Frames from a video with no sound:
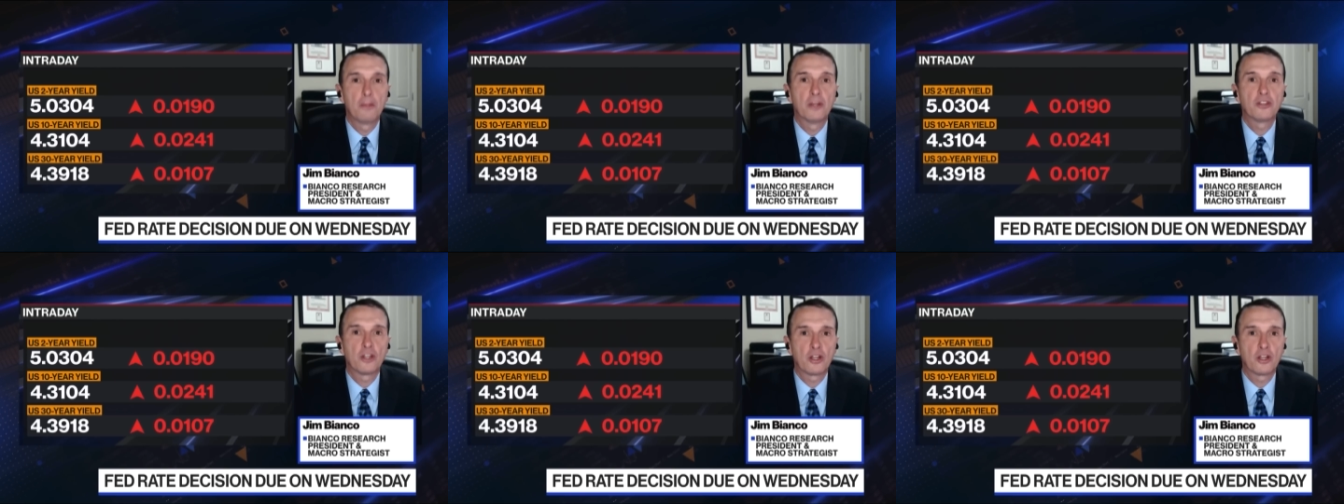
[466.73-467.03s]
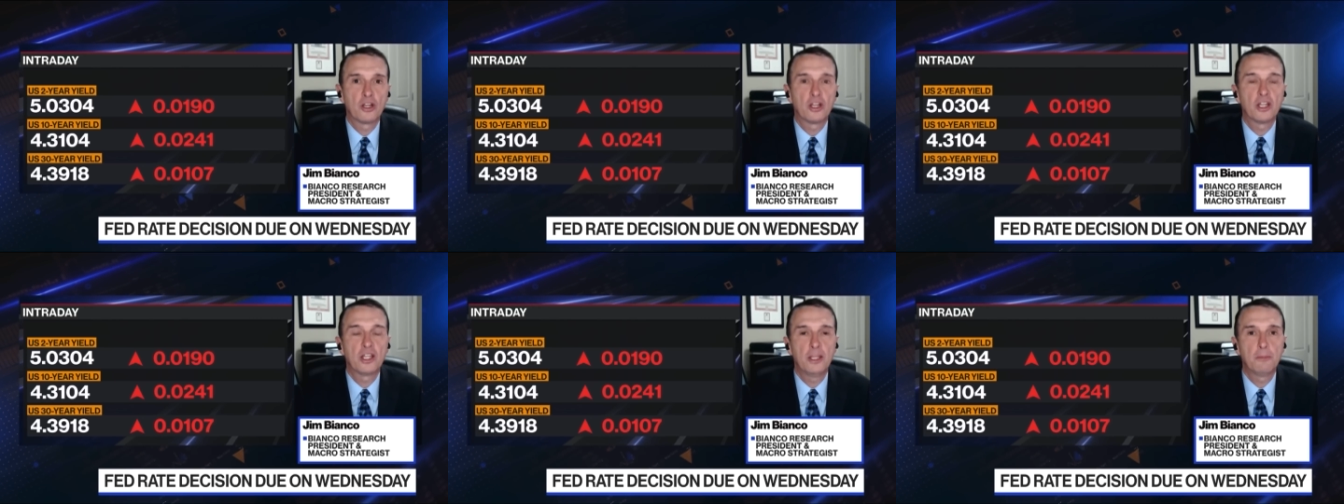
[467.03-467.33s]
but they're
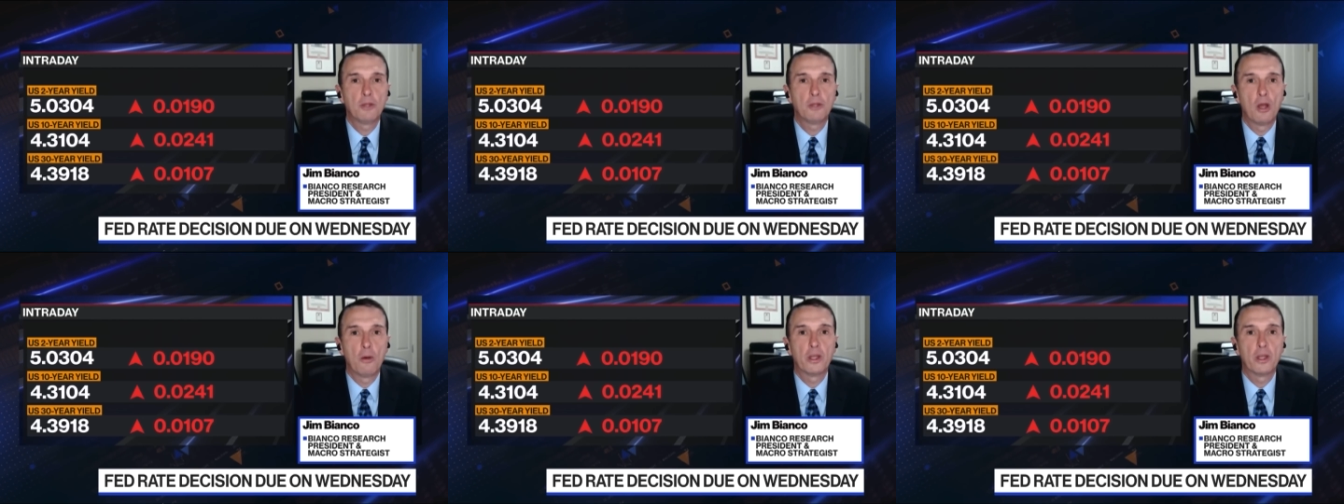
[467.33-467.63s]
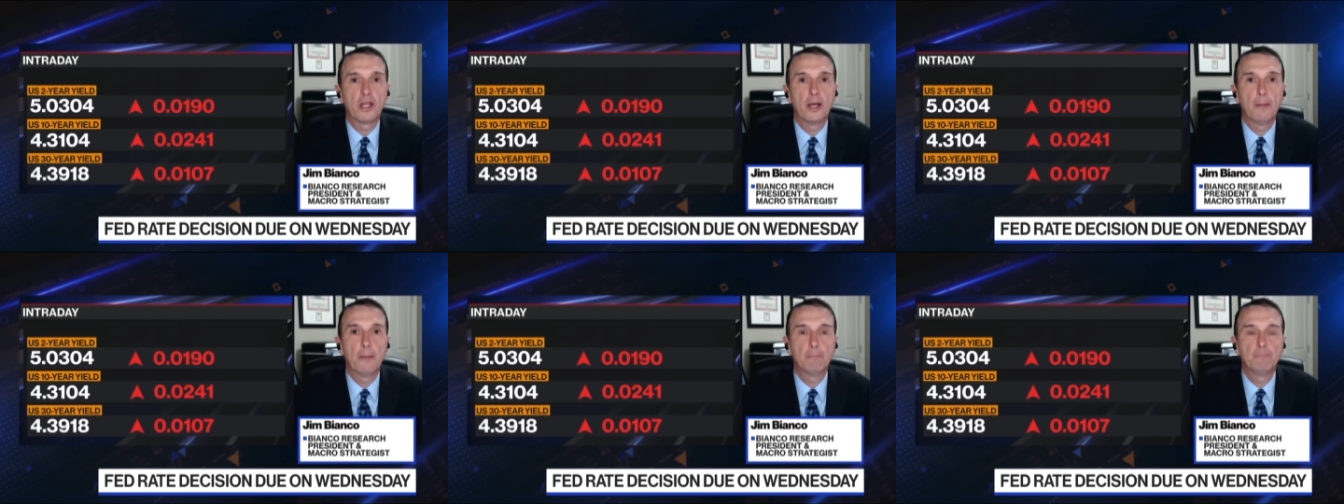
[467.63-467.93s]
going to keep
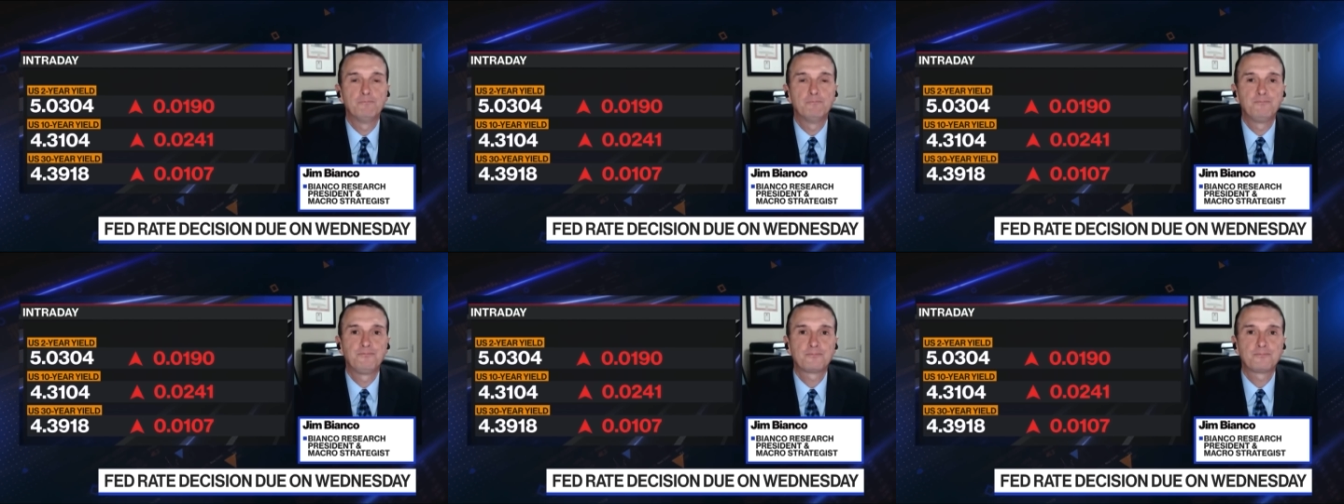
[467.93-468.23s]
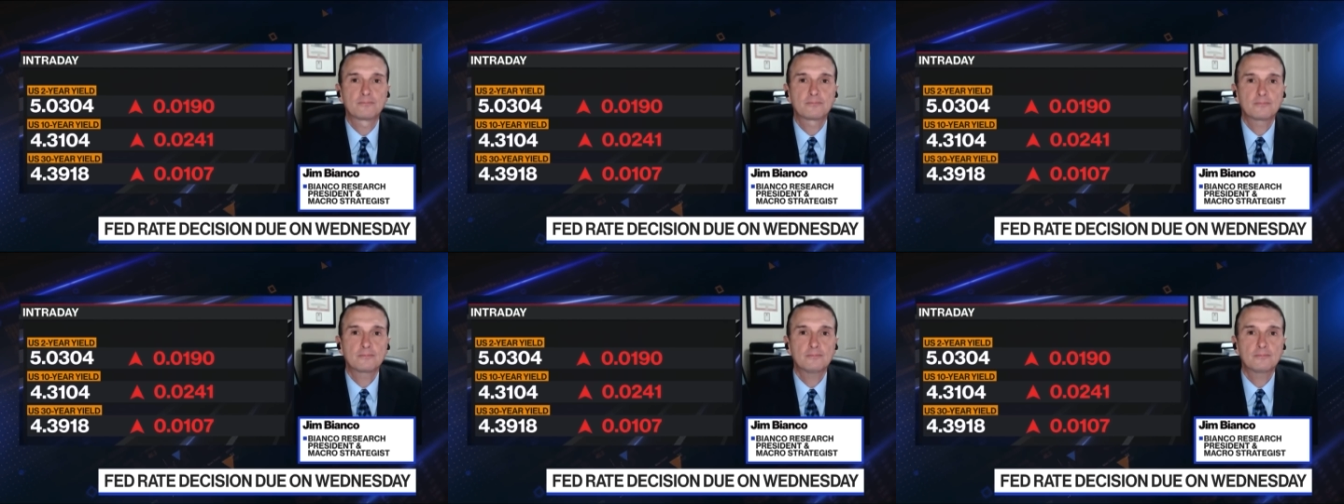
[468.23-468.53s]
going up. Hey,
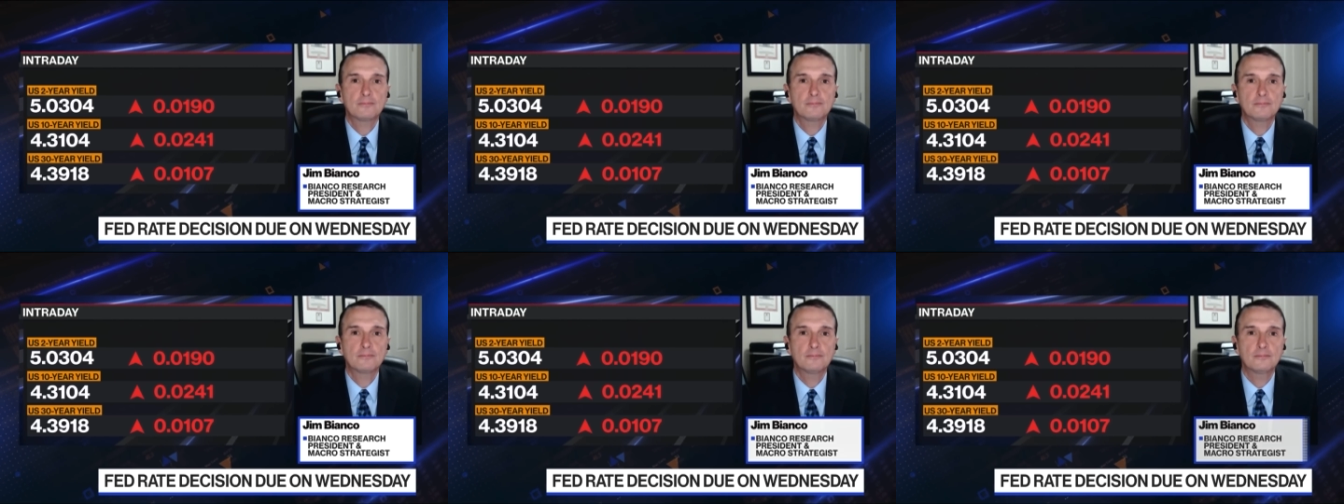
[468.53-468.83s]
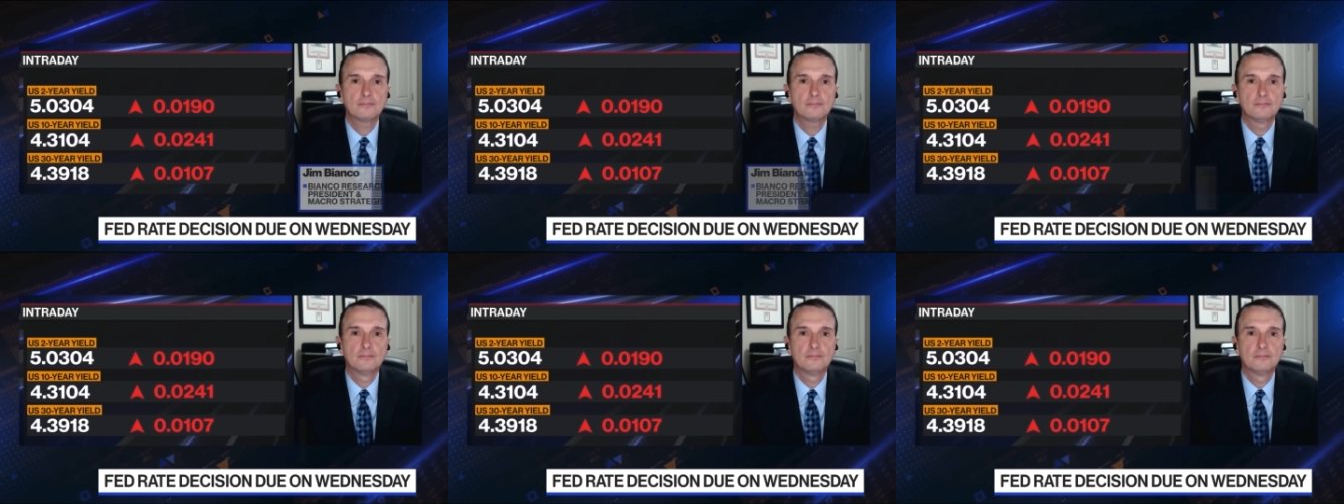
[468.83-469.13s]
Jim,
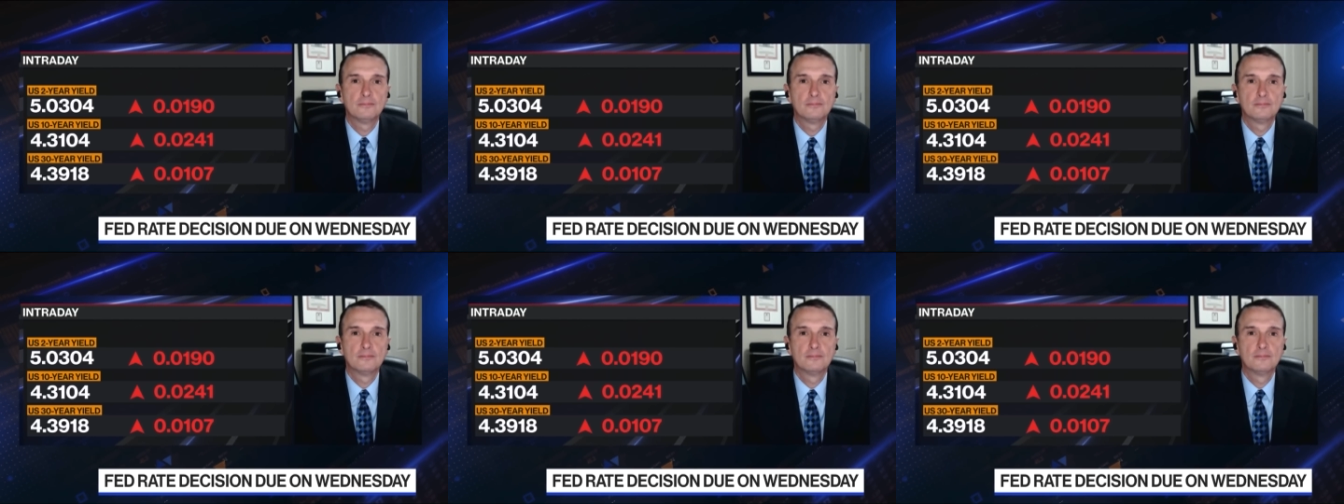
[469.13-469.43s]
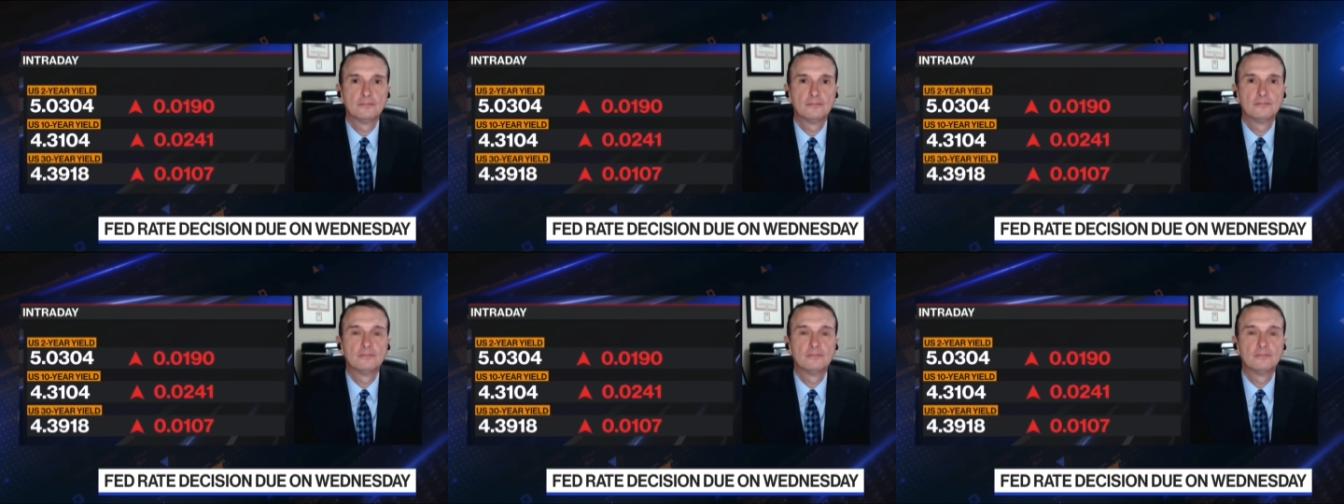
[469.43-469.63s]
fascinating call.